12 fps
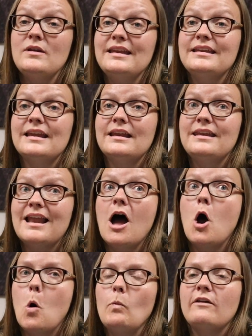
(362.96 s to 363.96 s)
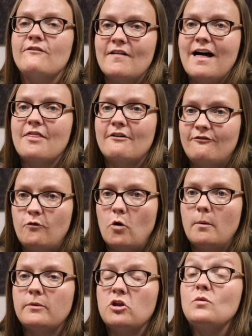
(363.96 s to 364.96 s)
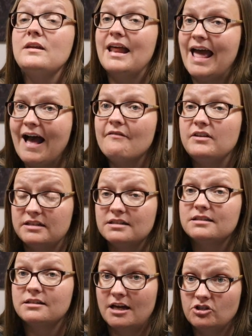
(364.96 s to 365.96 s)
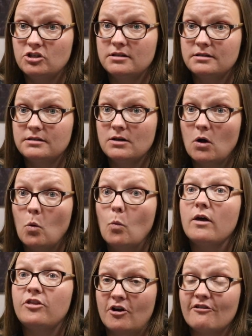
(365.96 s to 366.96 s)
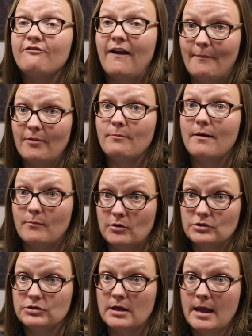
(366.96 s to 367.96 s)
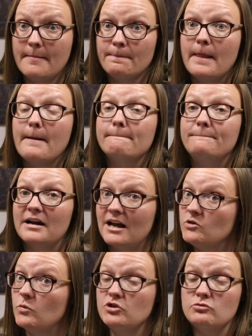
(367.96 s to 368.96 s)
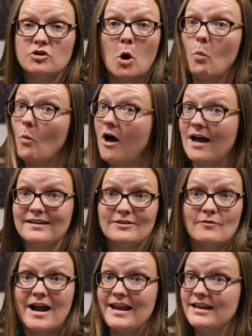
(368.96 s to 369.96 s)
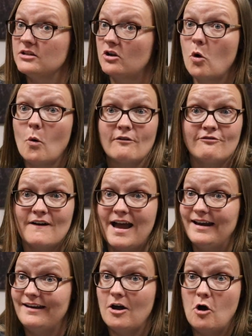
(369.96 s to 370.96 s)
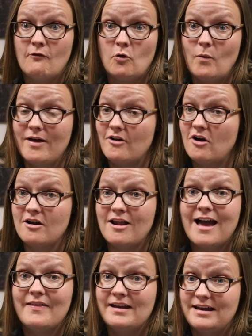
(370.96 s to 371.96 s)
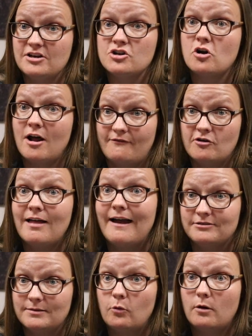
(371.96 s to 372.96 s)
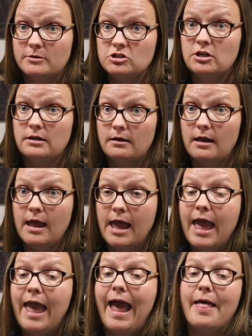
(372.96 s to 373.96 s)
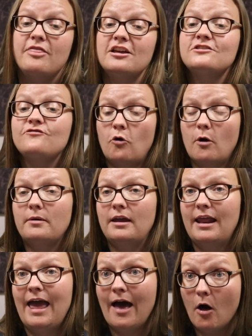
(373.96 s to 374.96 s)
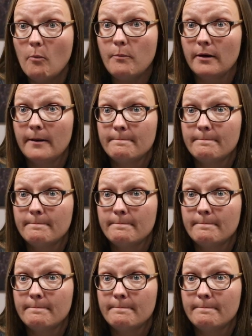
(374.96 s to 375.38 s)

need to not only fill out the form, but you need to have these discussions with your family members. Because what you don't want, right, is a court fight over whether or not they need to turn off your life support machine. And this form can help,